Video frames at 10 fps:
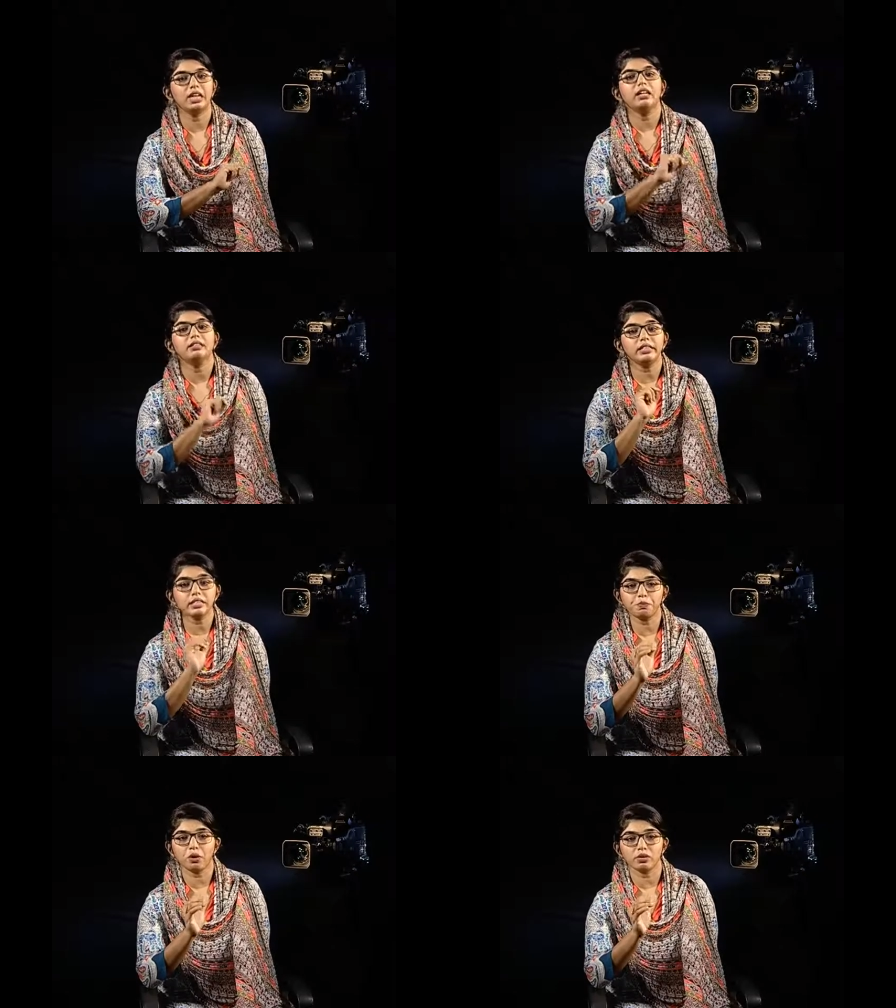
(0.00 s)

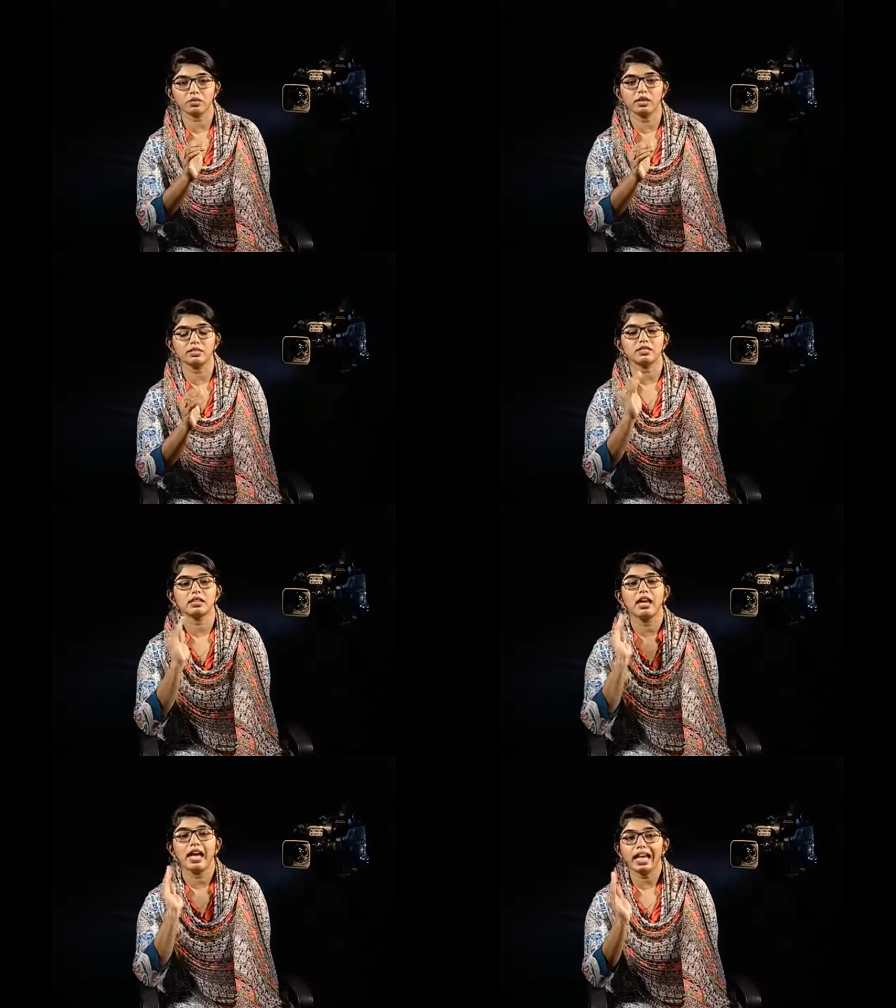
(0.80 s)
This process
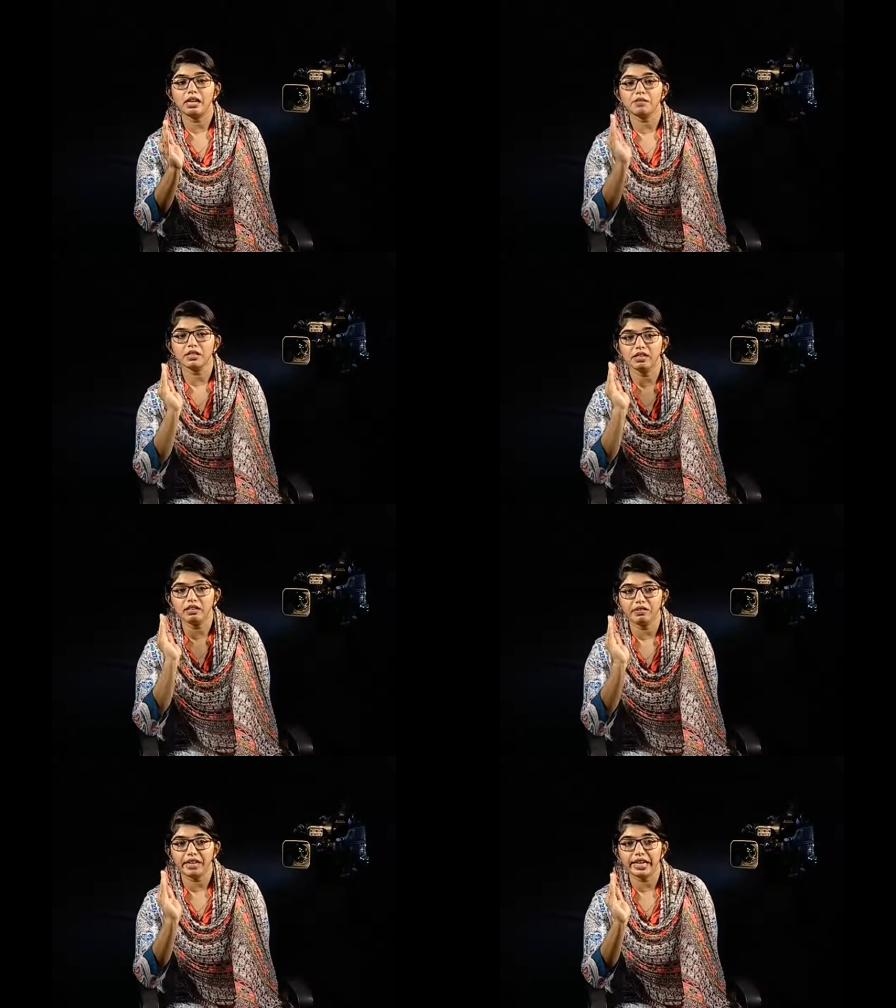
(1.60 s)
helps in
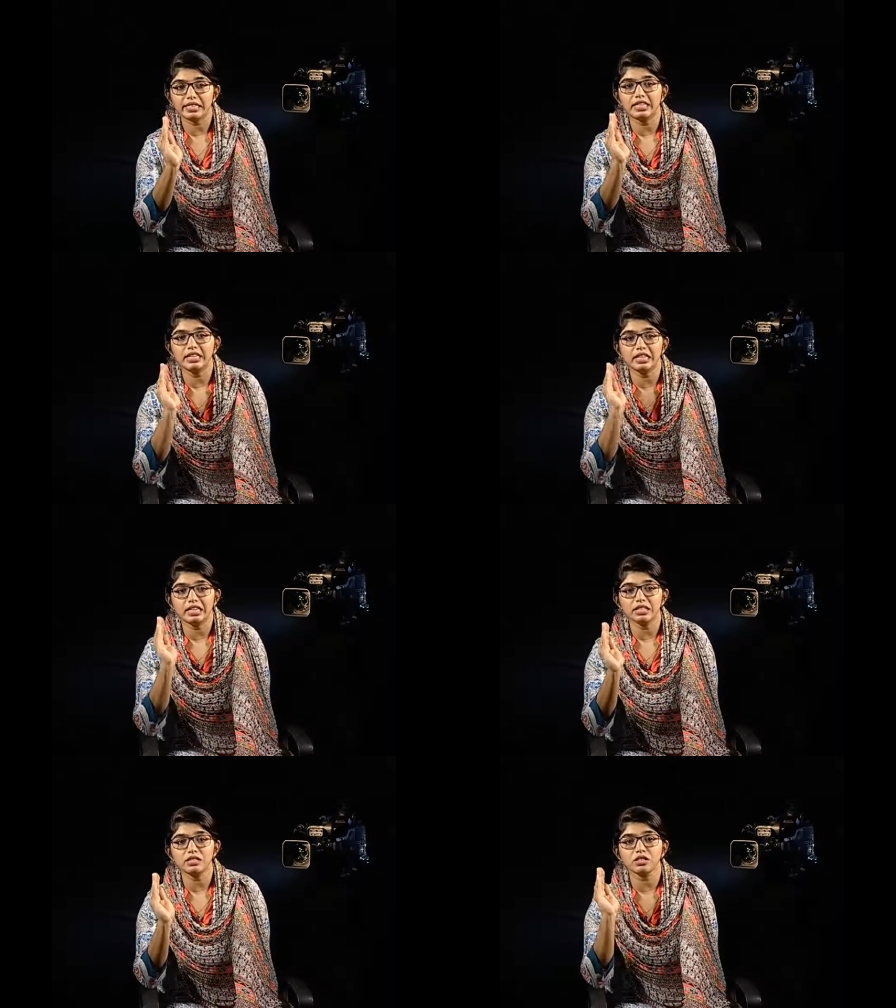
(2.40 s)
creating a
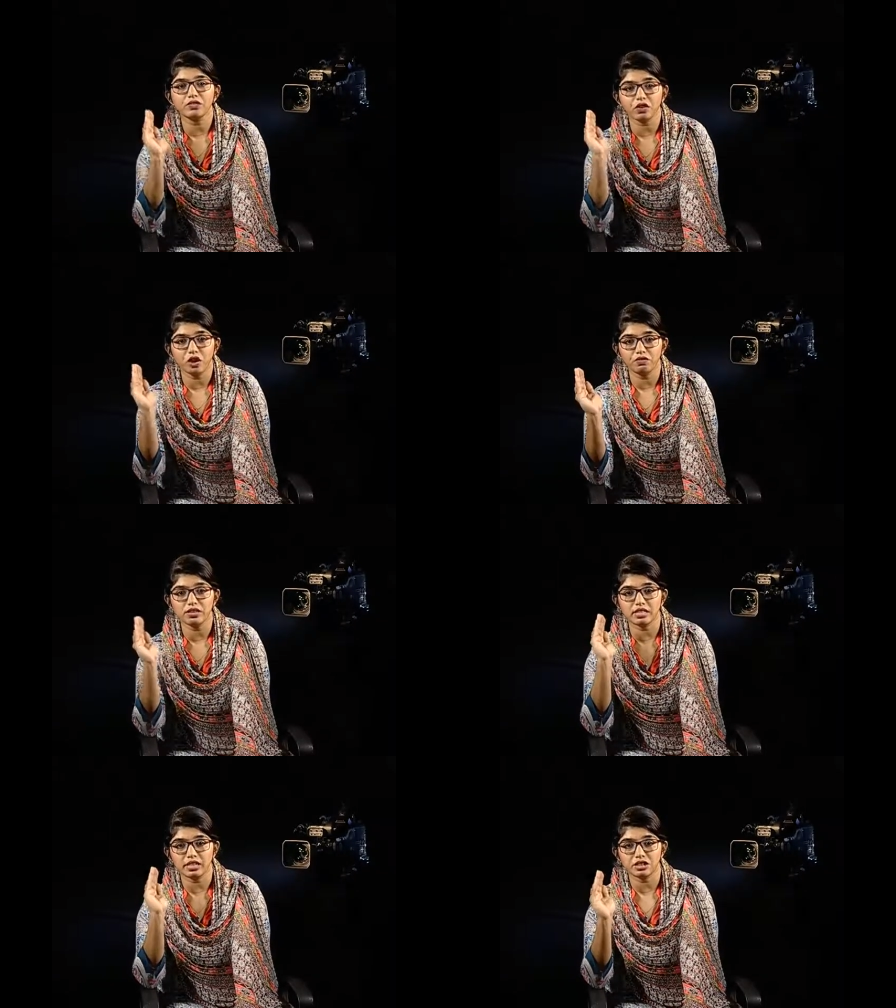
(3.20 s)
list of
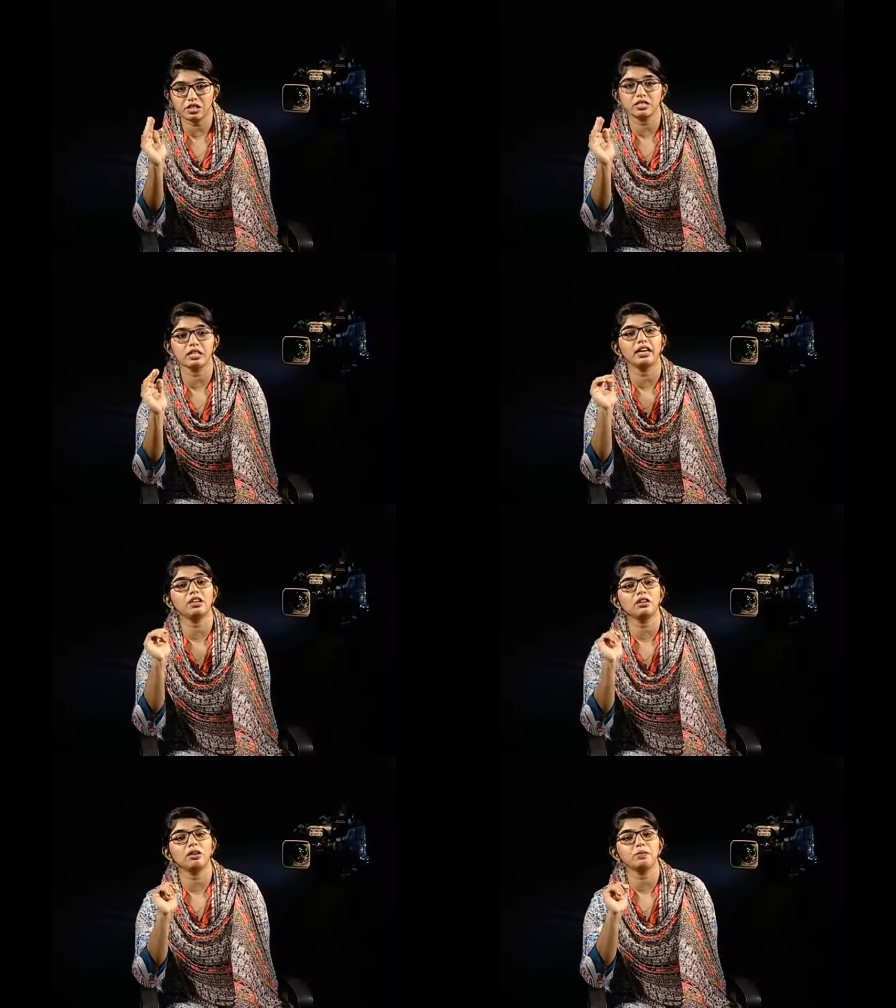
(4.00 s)
conversations
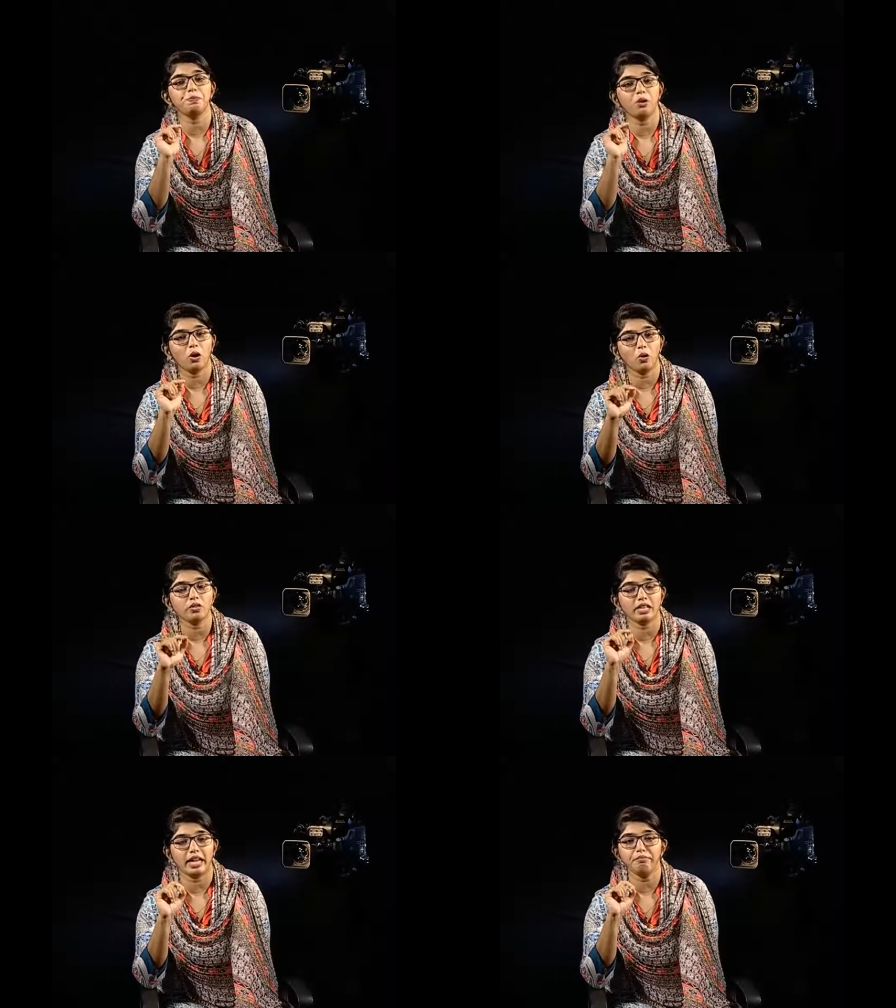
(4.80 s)
across
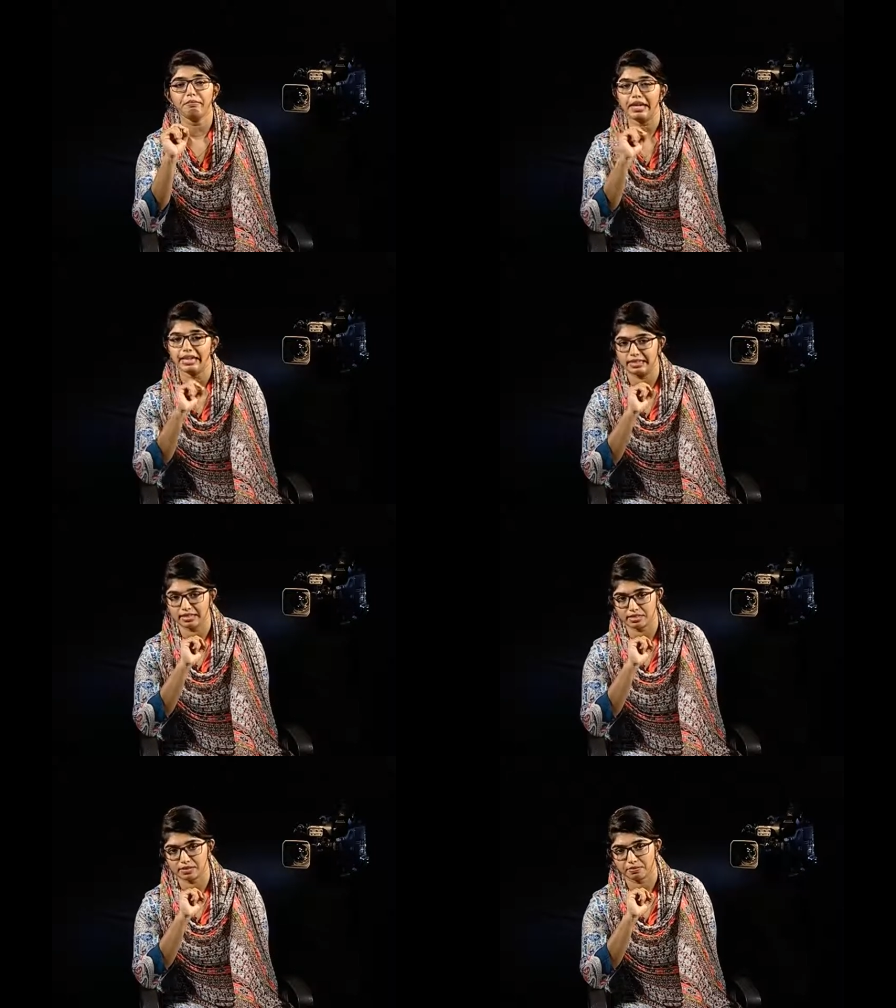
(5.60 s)
blogs and mailing
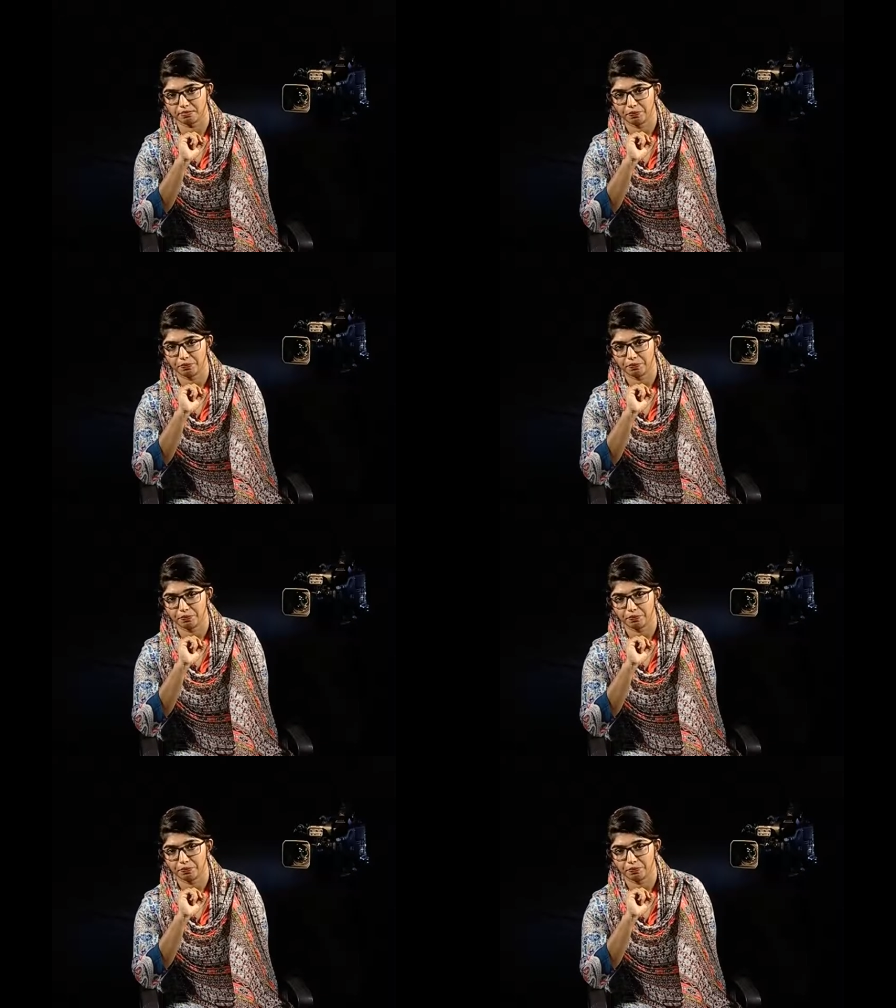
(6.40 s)
lists.